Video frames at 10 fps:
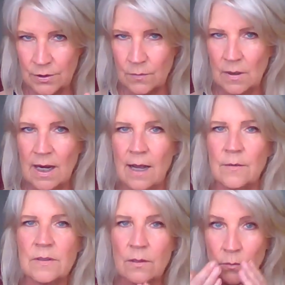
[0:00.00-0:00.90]
two
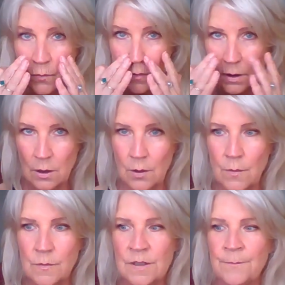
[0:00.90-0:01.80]
counts through the
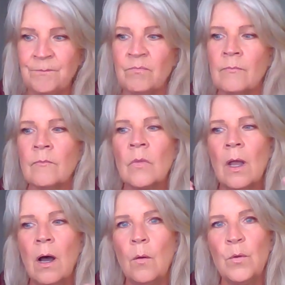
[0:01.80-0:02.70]
nose
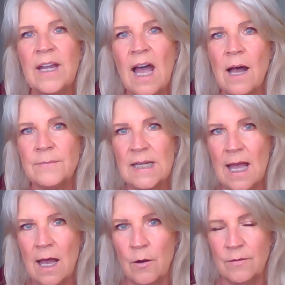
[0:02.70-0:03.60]
uh, we calm
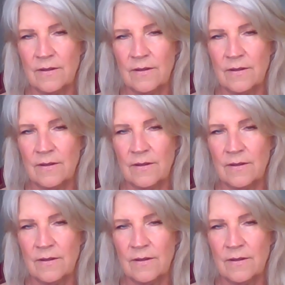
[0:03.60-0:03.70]
down.